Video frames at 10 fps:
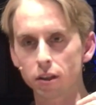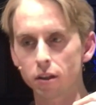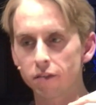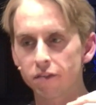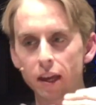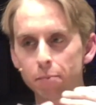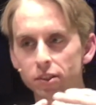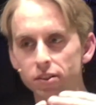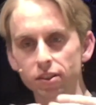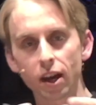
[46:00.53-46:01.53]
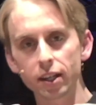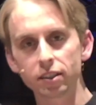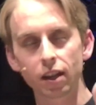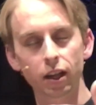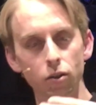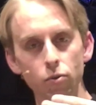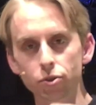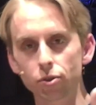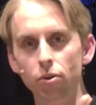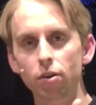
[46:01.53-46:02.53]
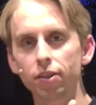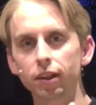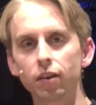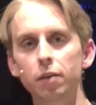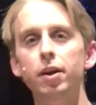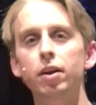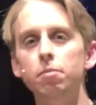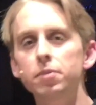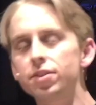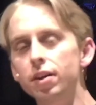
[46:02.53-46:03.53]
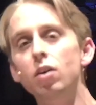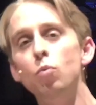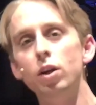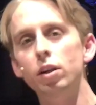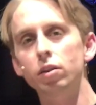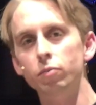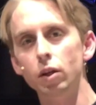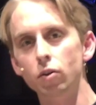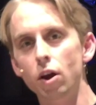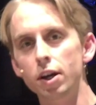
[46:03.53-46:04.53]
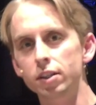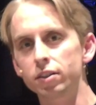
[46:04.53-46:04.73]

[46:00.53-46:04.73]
the famous sites like Luxor and the Great Pyramids, they are well well guarded and